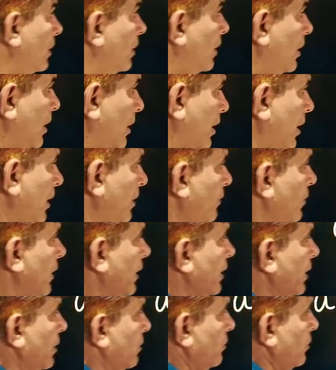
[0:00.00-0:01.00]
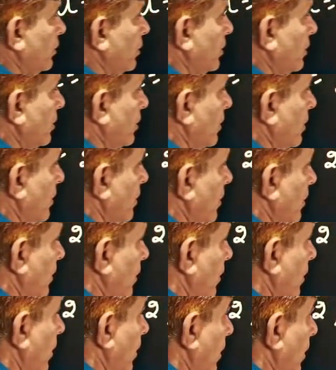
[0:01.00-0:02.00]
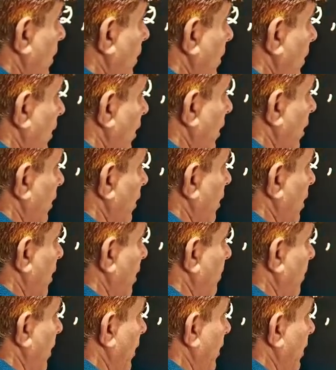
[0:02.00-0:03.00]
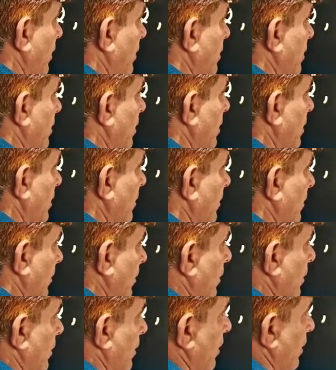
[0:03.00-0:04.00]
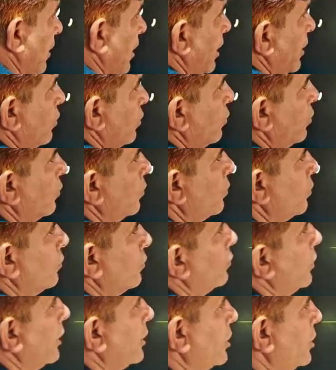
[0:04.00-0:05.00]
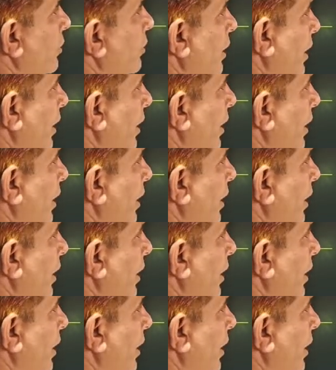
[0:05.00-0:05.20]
1. Again find out. A3 minus A2. What's your